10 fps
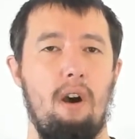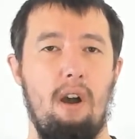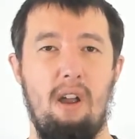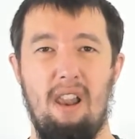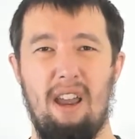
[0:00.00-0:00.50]

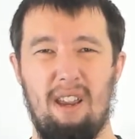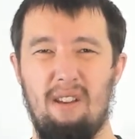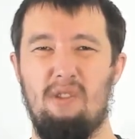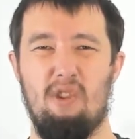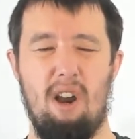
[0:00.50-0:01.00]
like
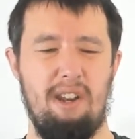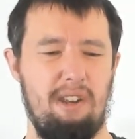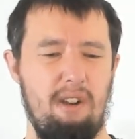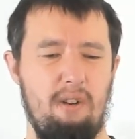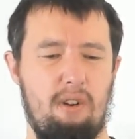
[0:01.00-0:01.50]
try
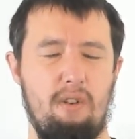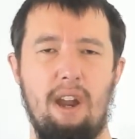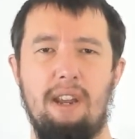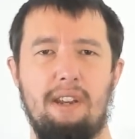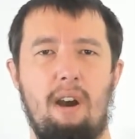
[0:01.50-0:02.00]
to
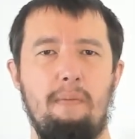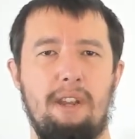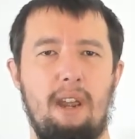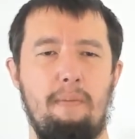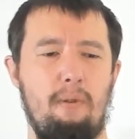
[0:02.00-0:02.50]
create a
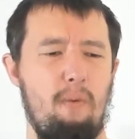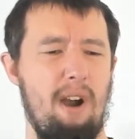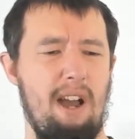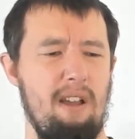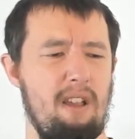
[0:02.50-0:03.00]
timetable
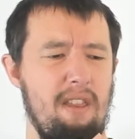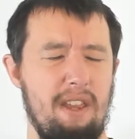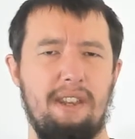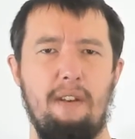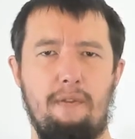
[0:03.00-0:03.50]
where
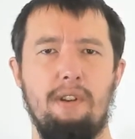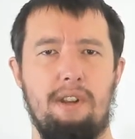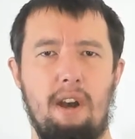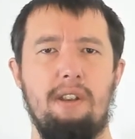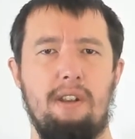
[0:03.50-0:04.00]
there's different
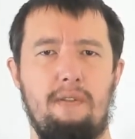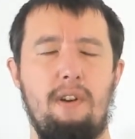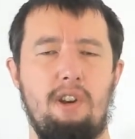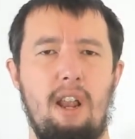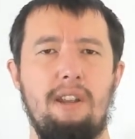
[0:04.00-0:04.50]
starters for
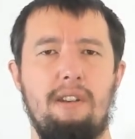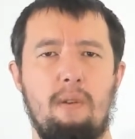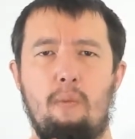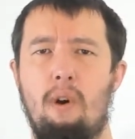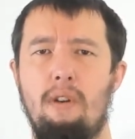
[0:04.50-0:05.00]
each lesson,
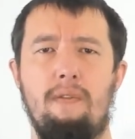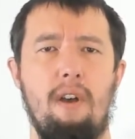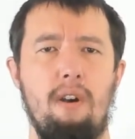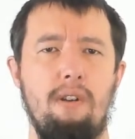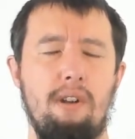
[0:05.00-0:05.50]
and one of
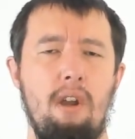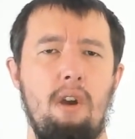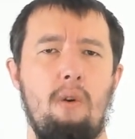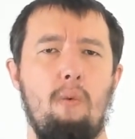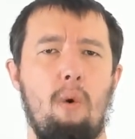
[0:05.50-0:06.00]
those
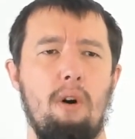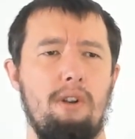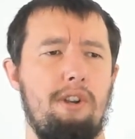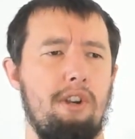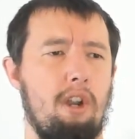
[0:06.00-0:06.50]

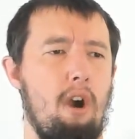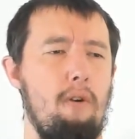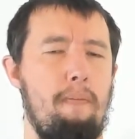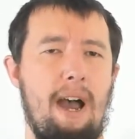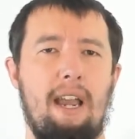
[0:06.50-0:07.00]
was to go
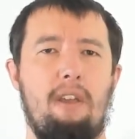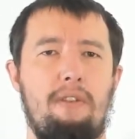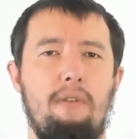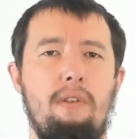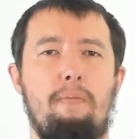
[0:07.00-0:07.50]
back
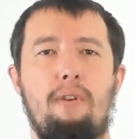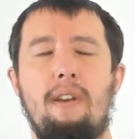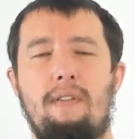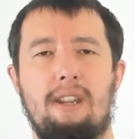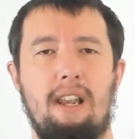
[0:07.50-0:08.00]
through the
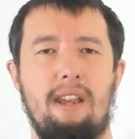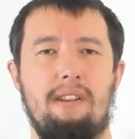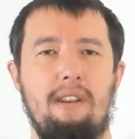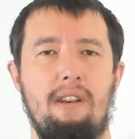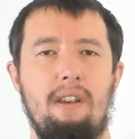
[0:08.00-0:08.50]
previous
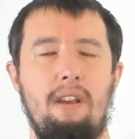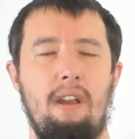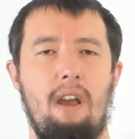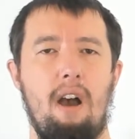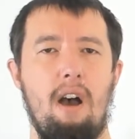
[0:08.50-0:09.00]
lesson
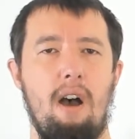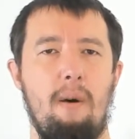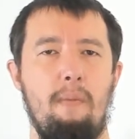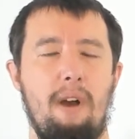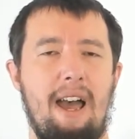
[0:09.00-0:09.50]

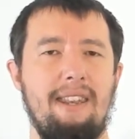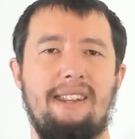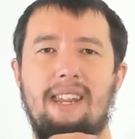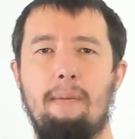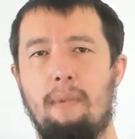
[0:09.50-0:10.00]
and
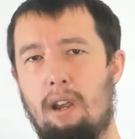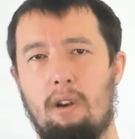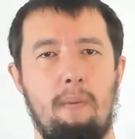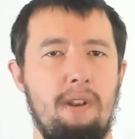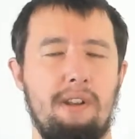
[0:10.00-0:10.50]
see my
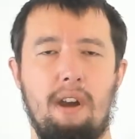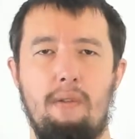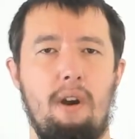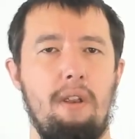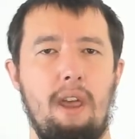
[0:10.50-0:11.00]
comments that I
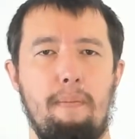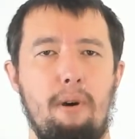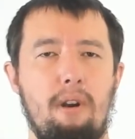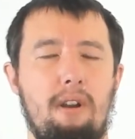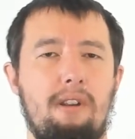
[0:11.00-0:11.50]
wrote in their
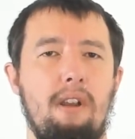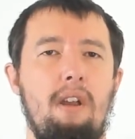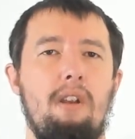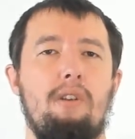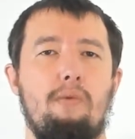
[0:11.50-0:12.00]
books,
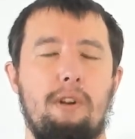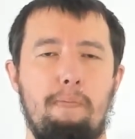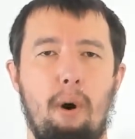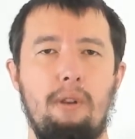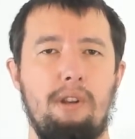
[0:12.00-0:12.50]
to
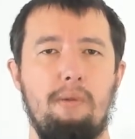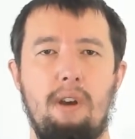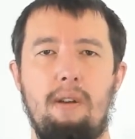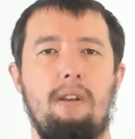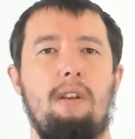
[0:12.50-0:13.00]
respond to
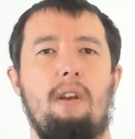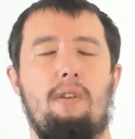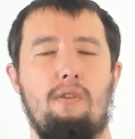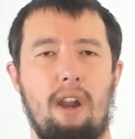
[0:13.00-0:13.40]
it, create a